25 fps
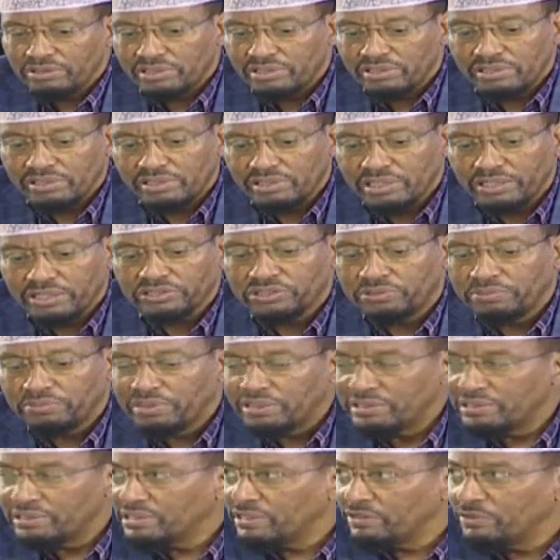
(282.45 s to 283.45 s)
action
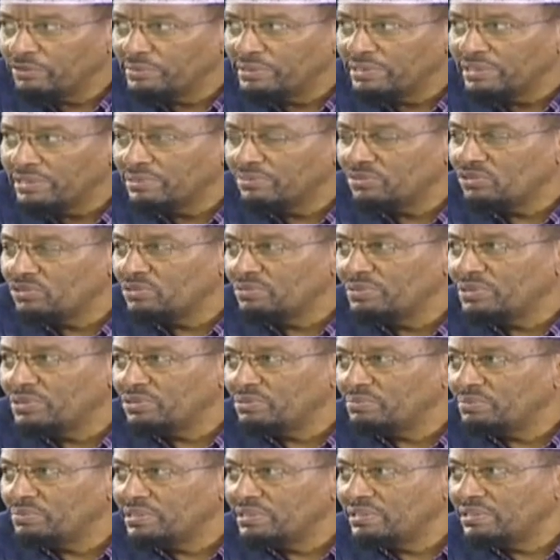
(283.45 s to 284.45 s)
by this government seems to be to
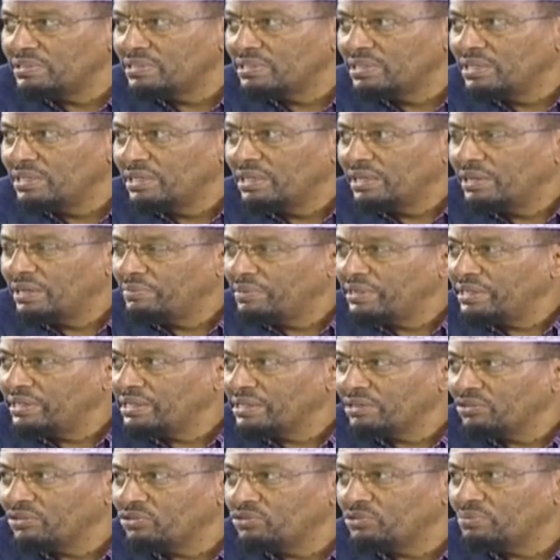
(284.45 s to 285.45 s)
please
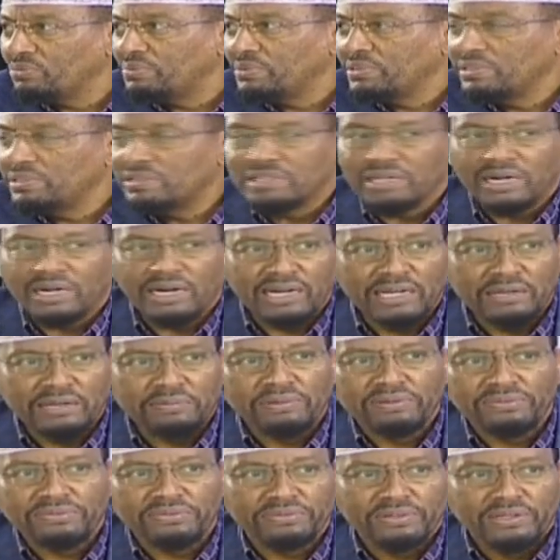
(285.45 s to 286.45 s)
Americans, to please
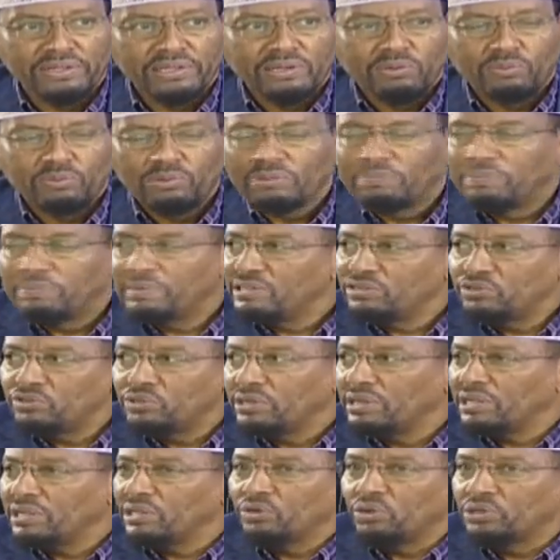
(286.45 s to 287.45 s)
IMF. We're playing to
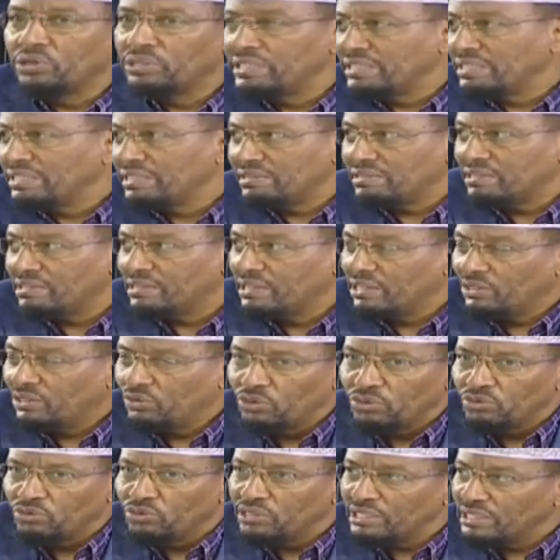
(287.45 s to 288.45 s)
another audience,
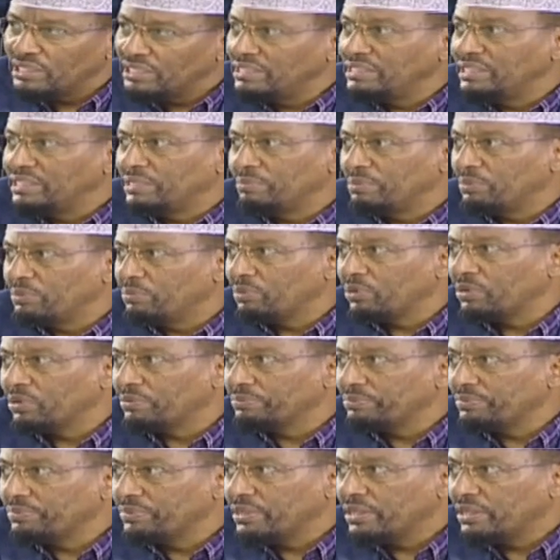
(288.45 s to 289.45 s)
not to the Kenyan people.
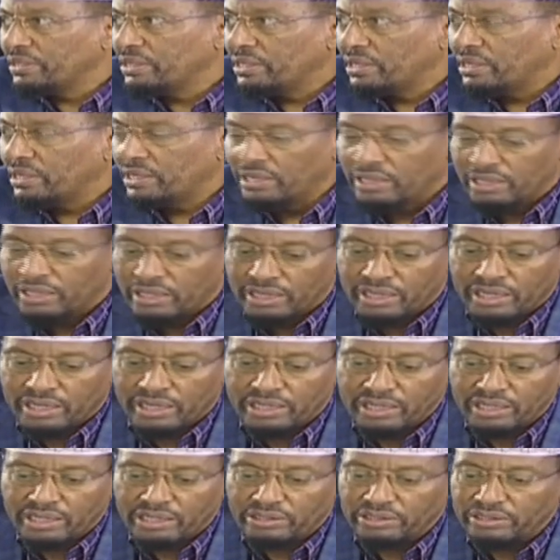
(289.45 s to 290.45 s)
And I
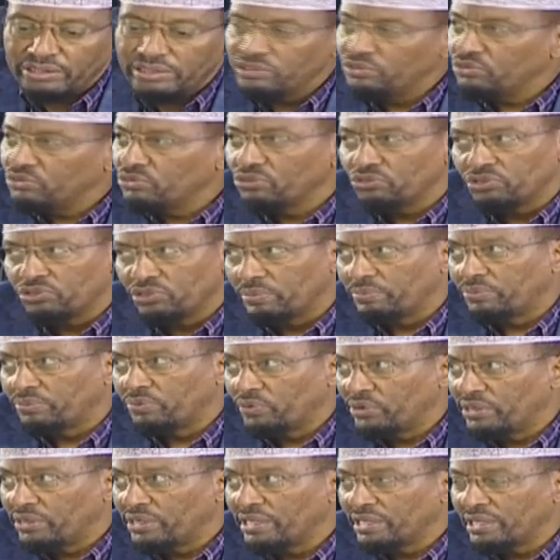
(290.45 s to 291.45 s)
think it needs to stop,
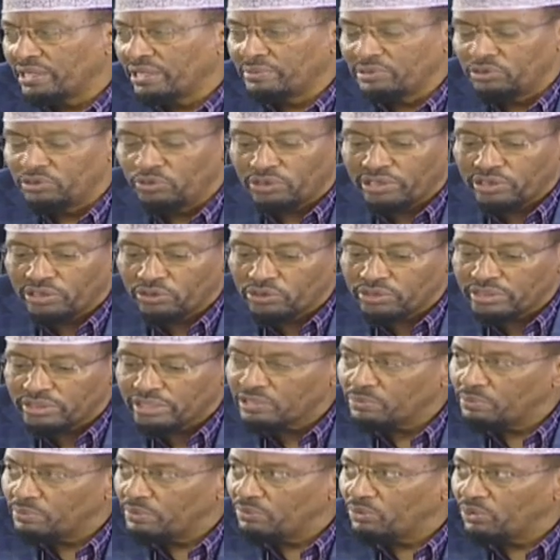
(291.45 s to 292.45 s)
really. I mean, you cannot
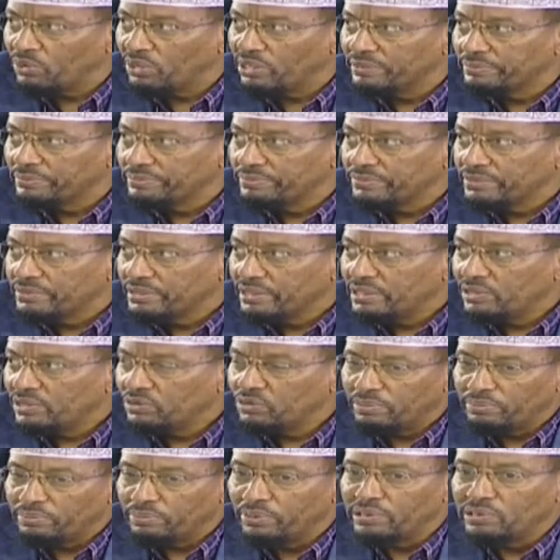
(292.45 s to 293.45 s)
tax people
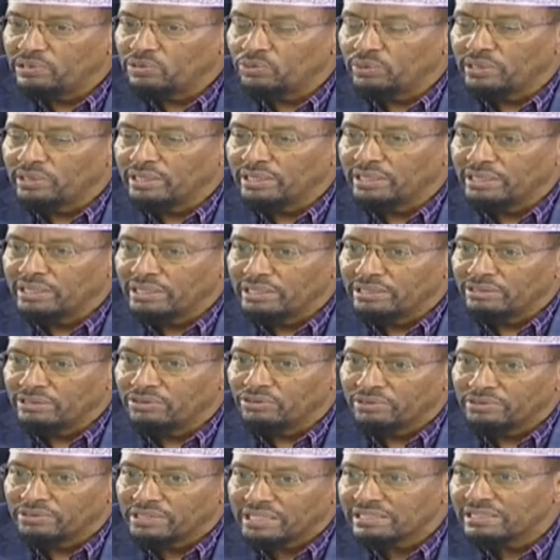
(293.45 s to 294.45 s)
to a point where
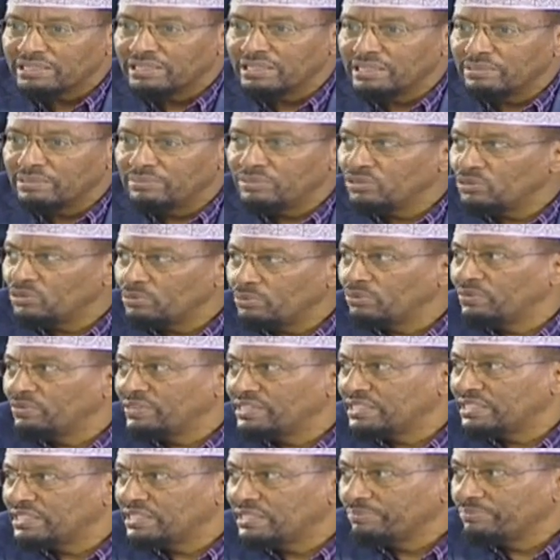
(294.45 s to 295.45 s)
you're taxing them into
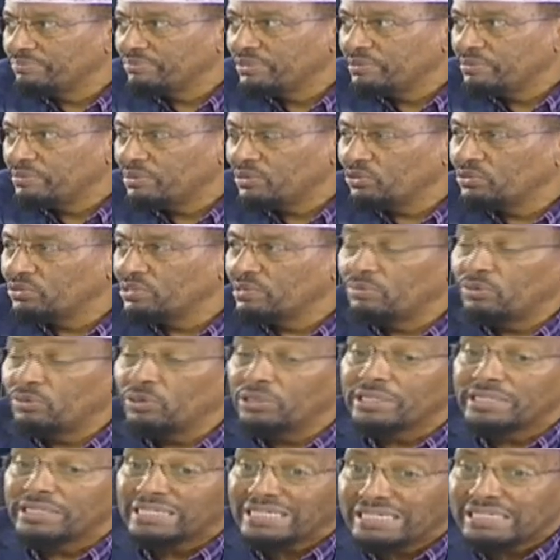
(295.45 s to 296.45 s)
poverty. Because the more
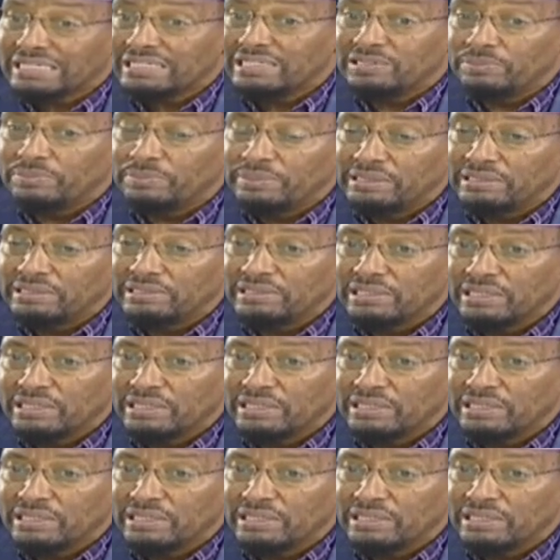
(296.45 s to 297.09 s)
the taxes means,